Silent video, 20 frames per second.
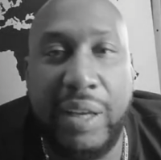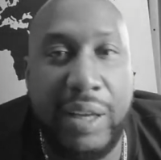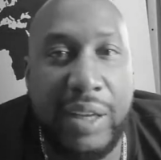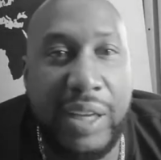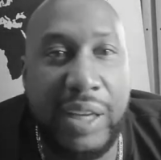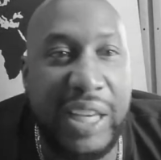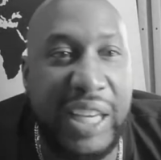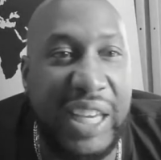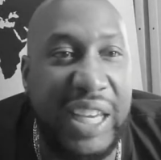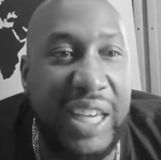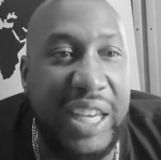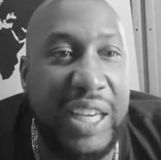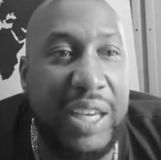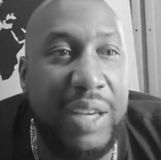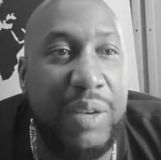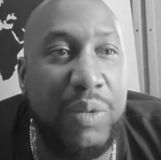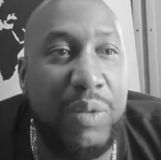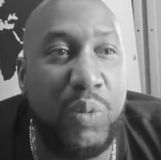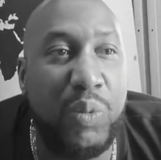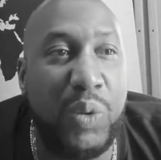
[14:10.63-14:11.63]
he
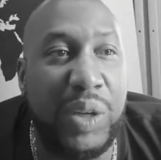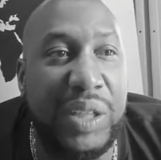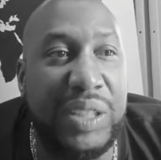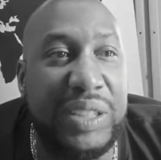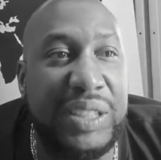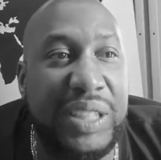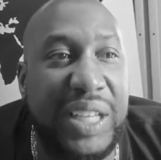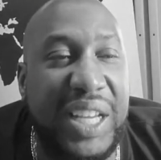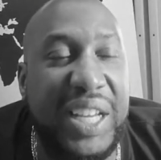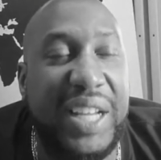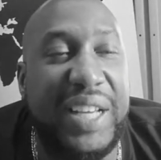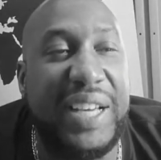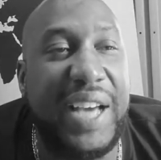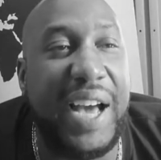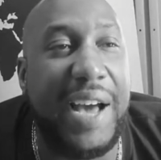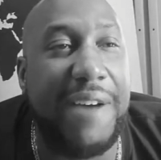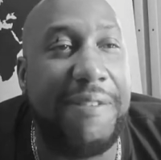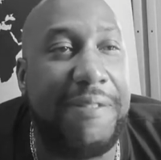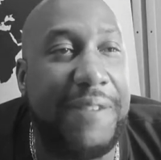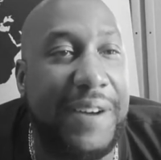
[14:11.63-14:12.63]
the
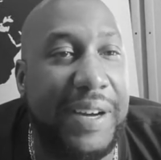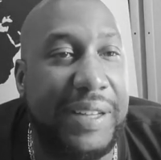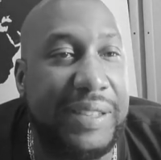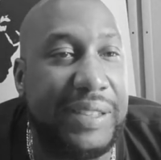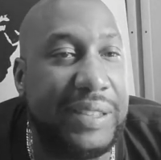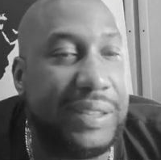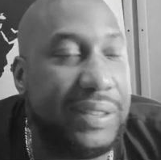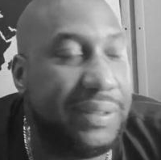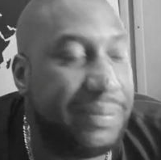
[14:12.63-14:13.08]
Godfather.